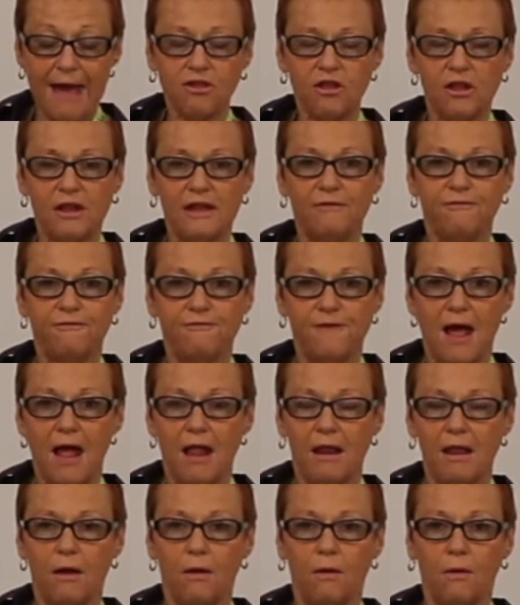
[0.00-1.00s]
they
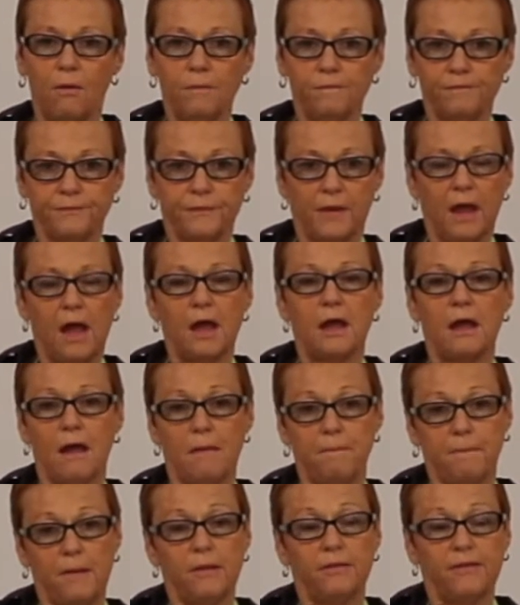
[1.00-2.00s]
follow a
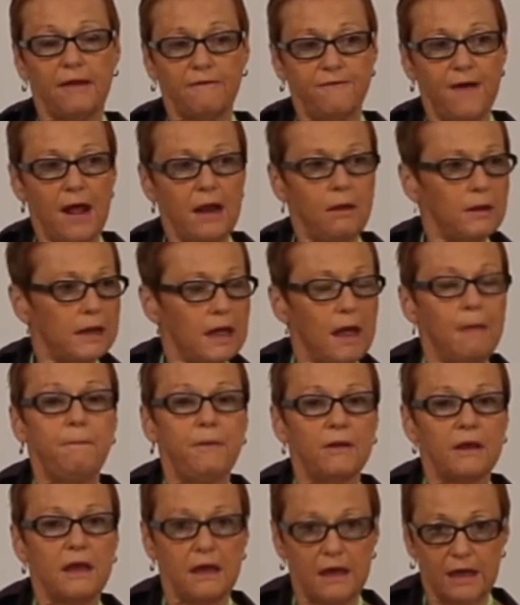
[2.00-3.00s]

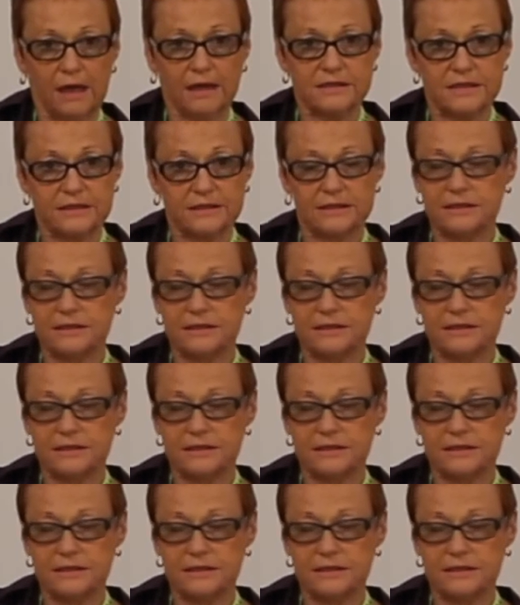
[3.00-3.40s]
couple kids.